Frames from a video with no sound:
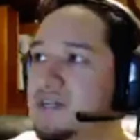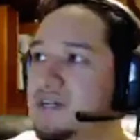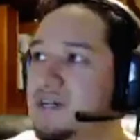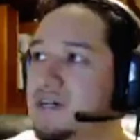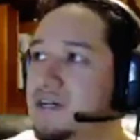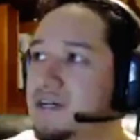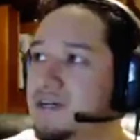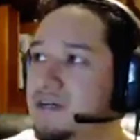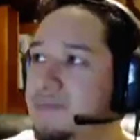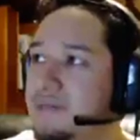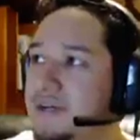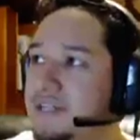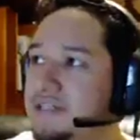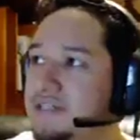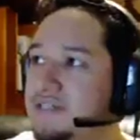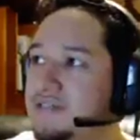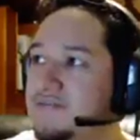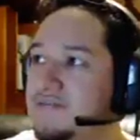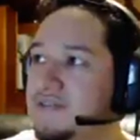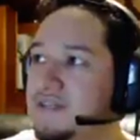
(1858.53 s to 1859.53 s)
magic
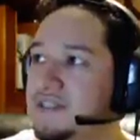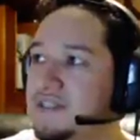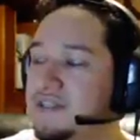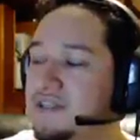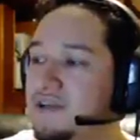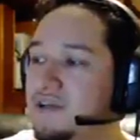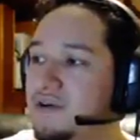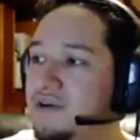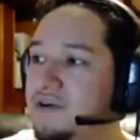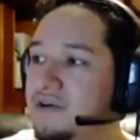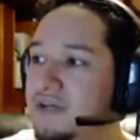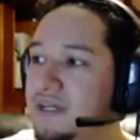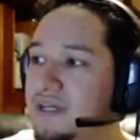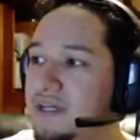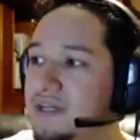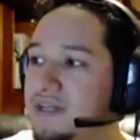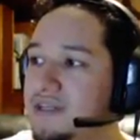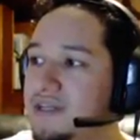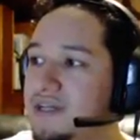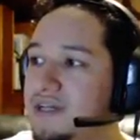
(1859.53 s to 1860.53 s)
defense lowering,
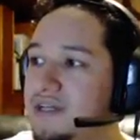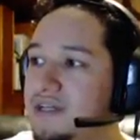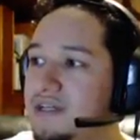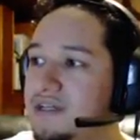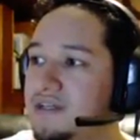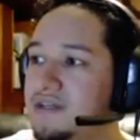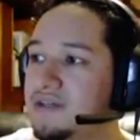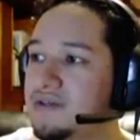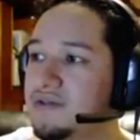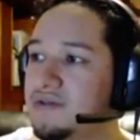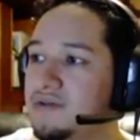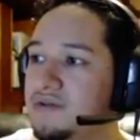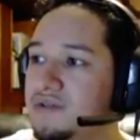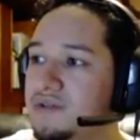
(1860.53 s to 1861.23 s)
and then you